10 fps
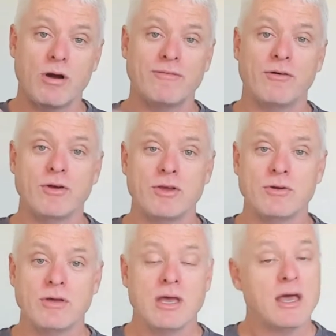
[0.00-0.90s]
for
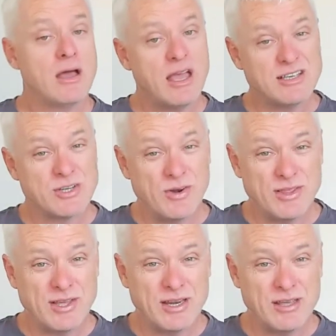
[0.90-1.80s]
you? Is there
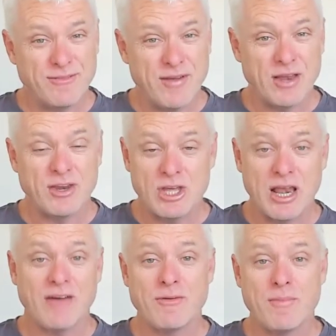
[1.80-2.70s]
anything that you found that you
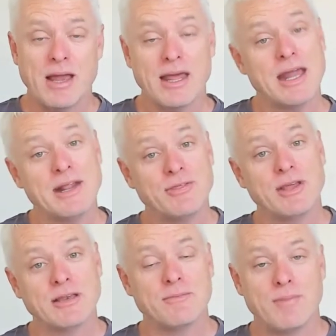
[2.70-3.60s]
love about it?
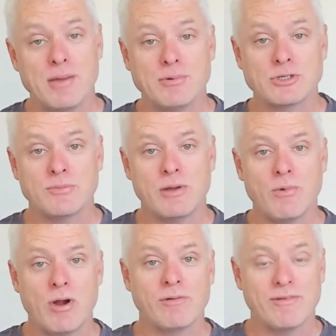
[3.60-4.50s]
Anything that people should be
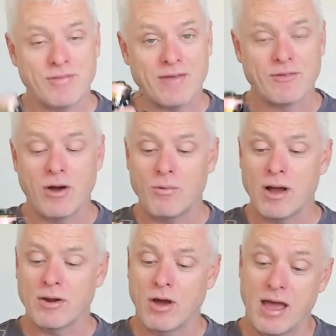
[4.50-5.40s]
aware of if they've got
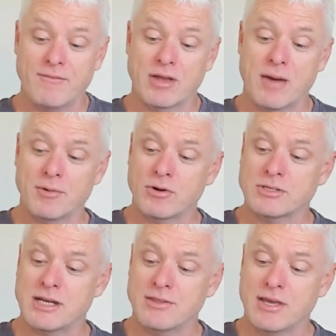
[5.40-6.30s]
one? I haven't come
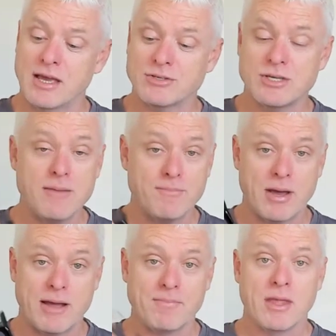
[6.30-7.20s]
across anything else yet,
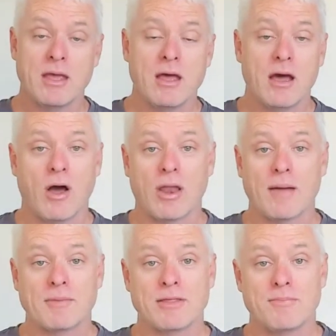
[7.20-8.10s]
but I'll
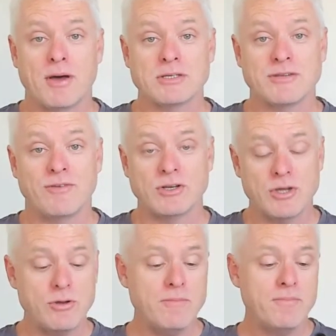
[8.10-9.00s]
update the post if I
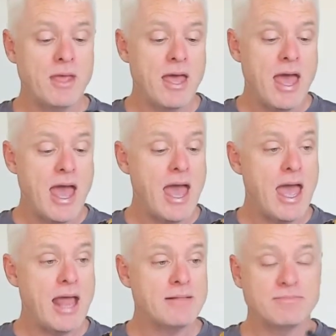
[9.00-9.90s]
do.
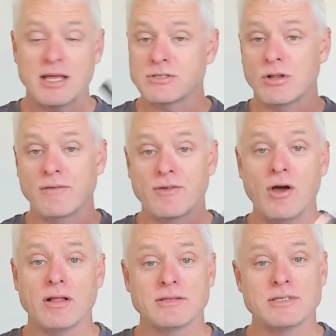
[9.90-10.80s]
And that's all I've
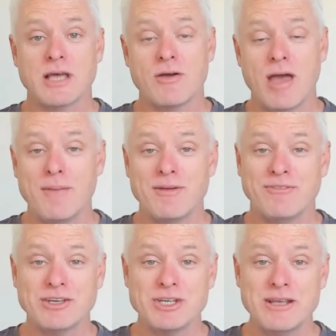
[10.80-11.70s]
got. So happy
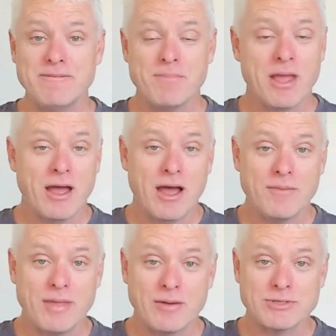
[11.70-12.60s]
fishing.
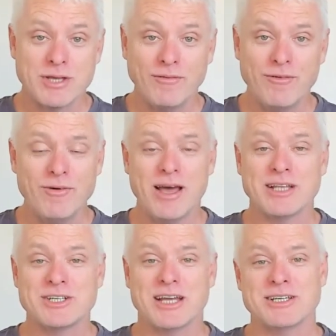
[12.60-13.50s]
Hope that was helpful
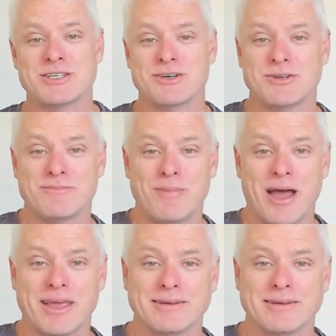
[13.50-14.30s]
and chat to you soon. Bye.